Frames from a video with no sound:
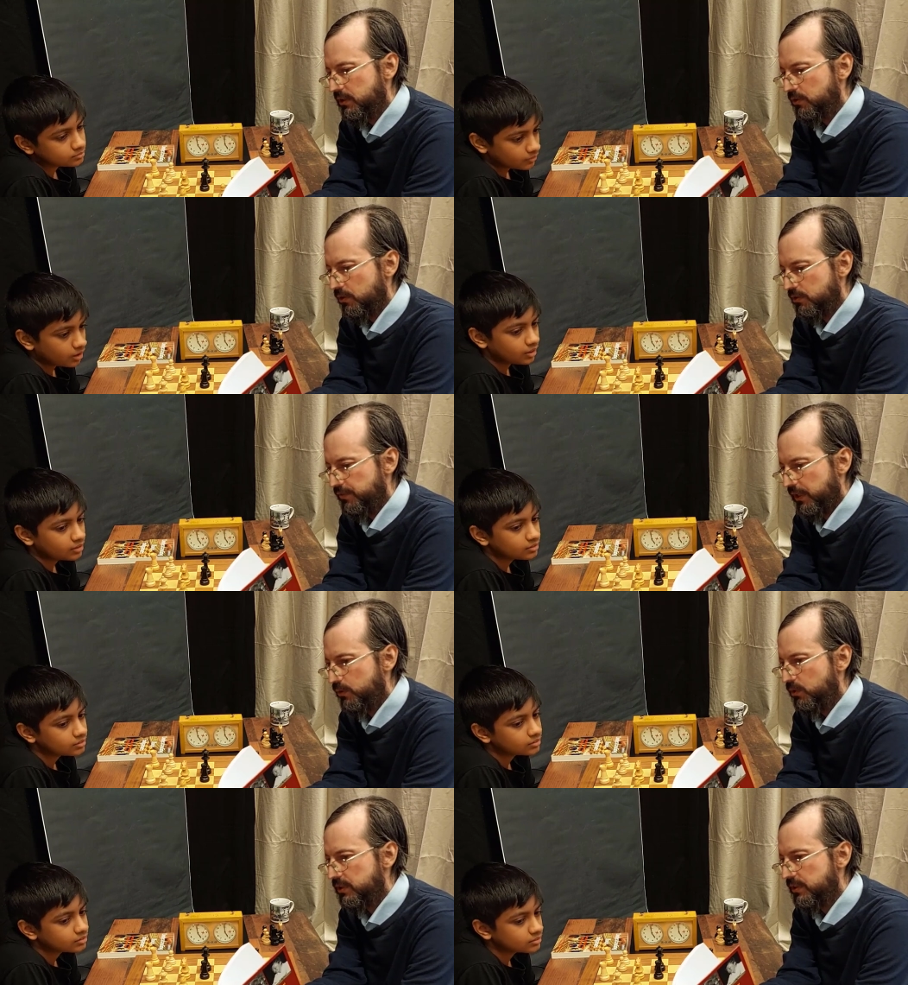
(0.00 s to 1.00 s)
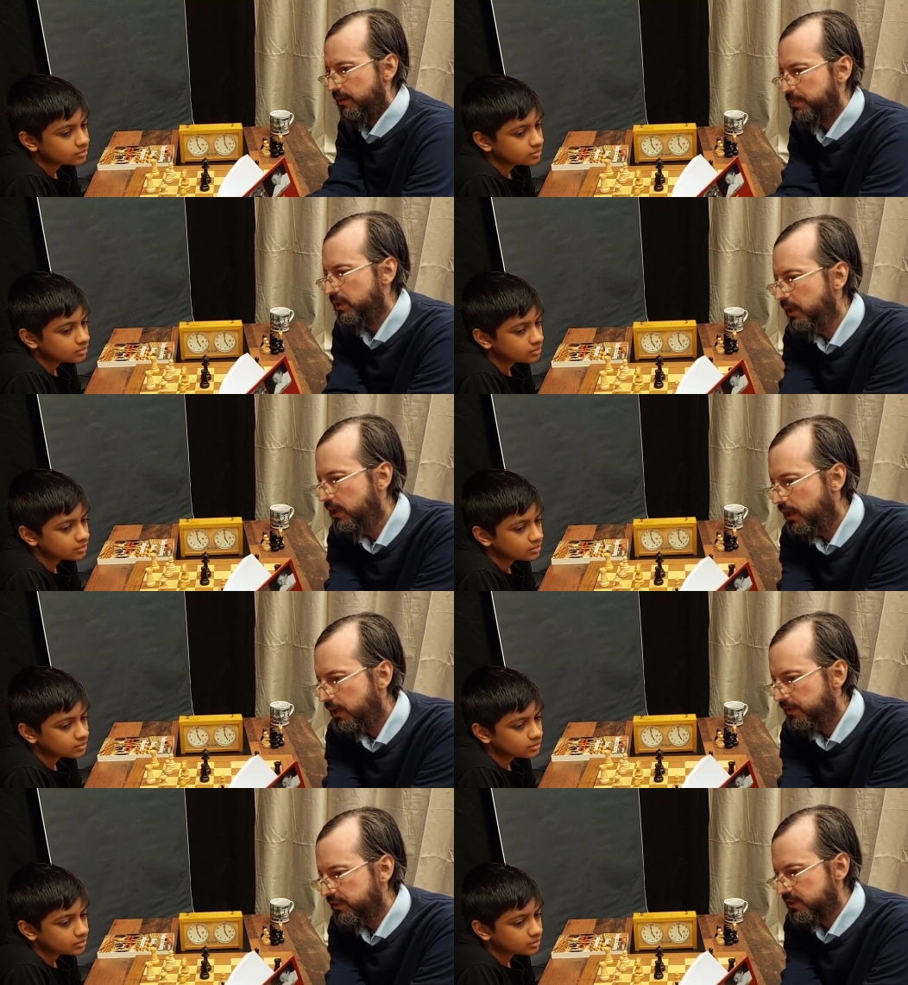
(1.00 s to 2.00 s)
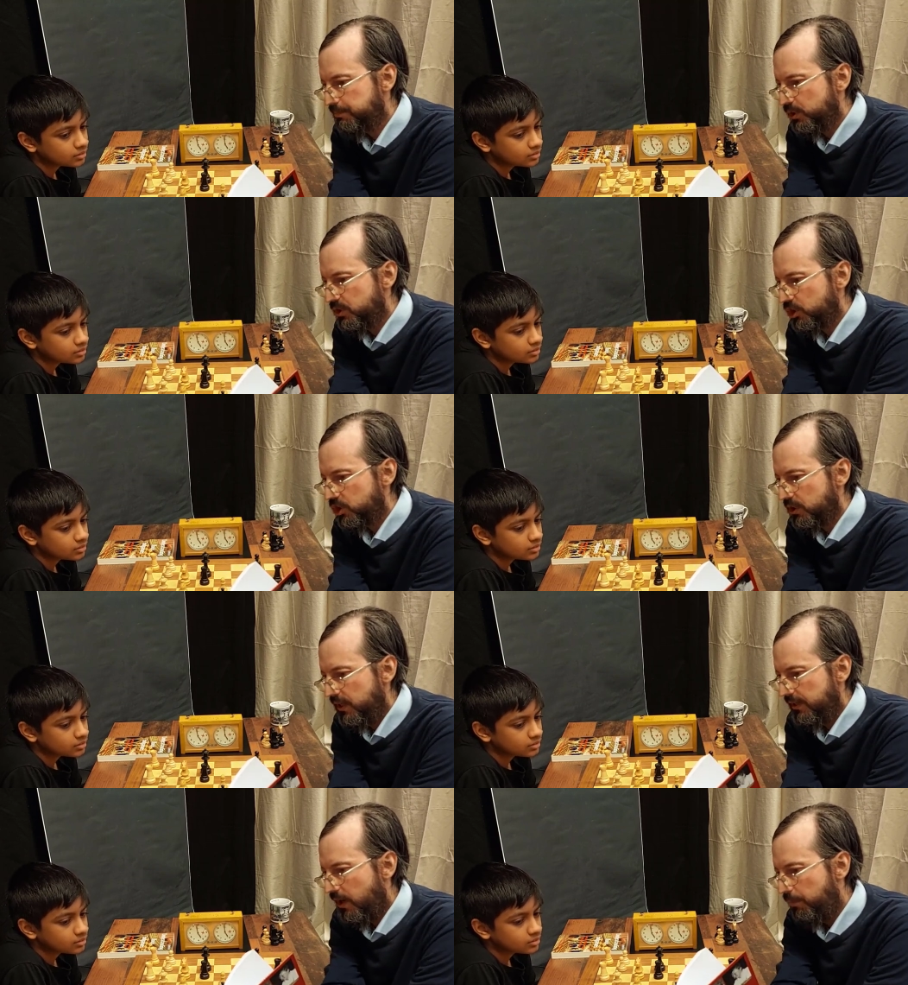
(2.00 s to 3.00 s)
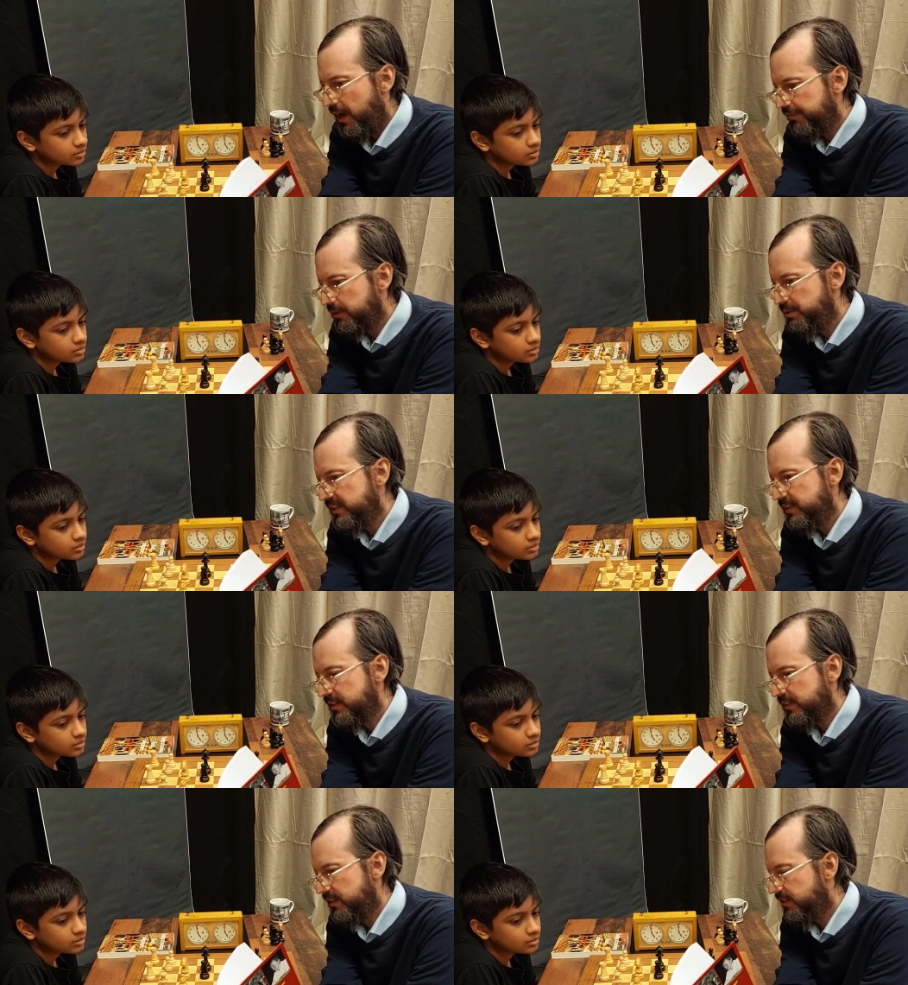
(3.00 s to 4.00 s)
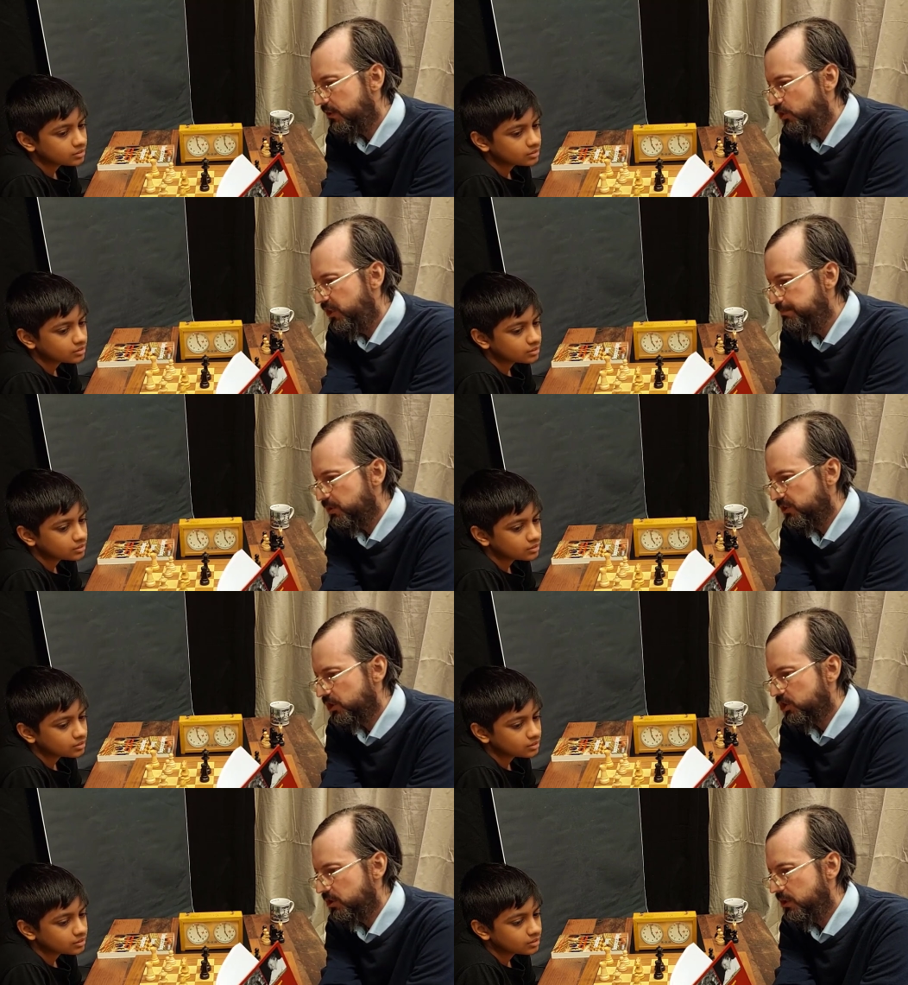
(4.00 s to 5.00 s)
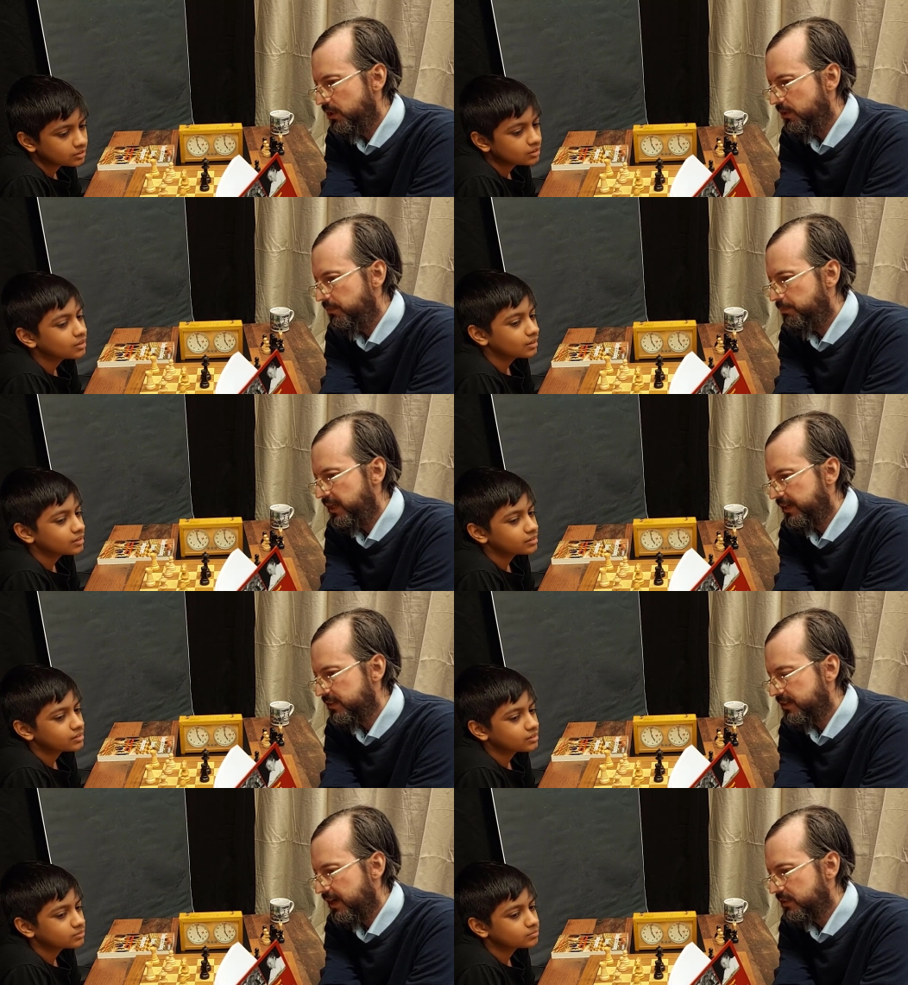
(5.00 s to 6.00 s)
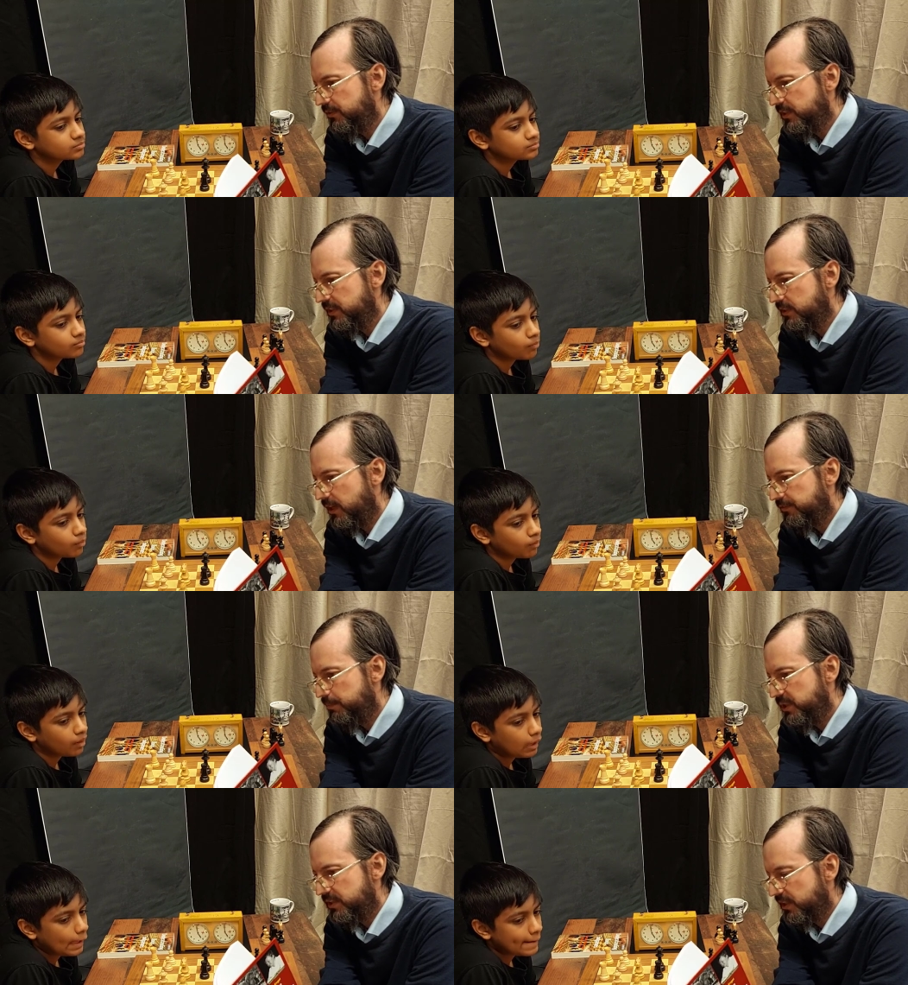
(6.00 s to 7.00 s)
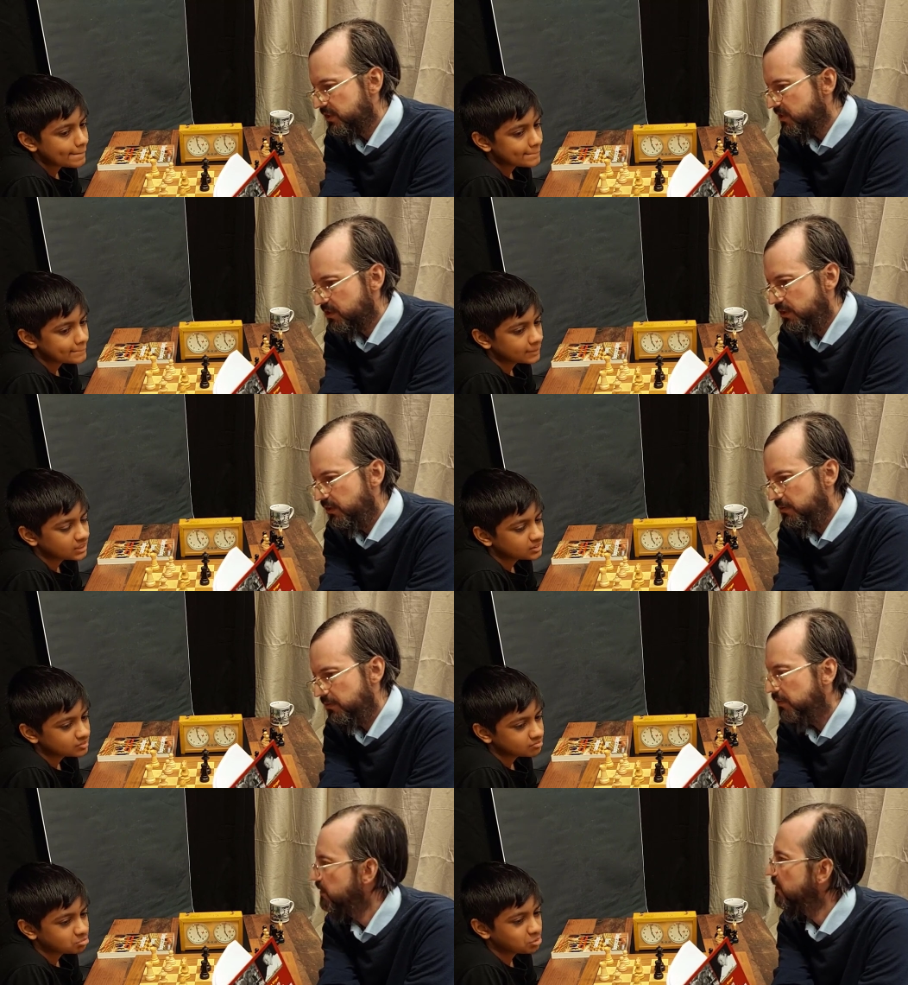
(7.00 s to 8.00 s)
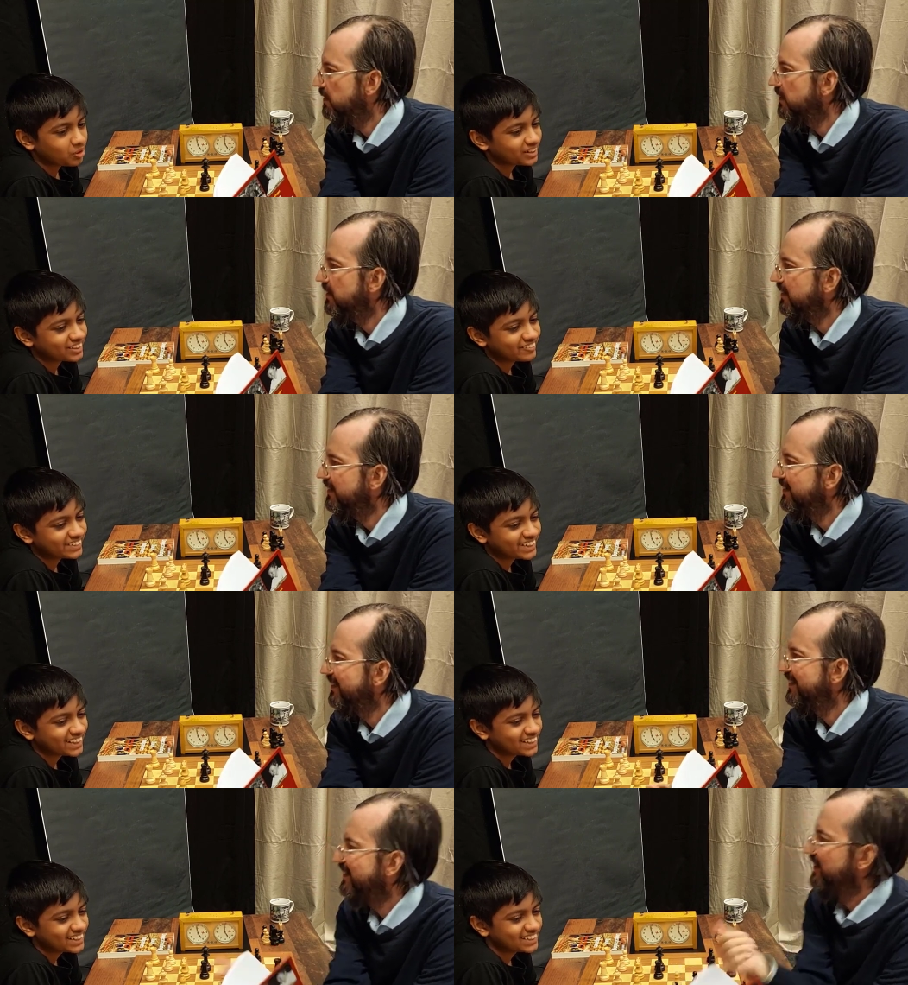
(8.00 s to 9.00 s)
Speaker 1: is also a very good example. This position, now after b6, it's a dream position. Black is an activist, and after b6,
Speaker 2: no activity.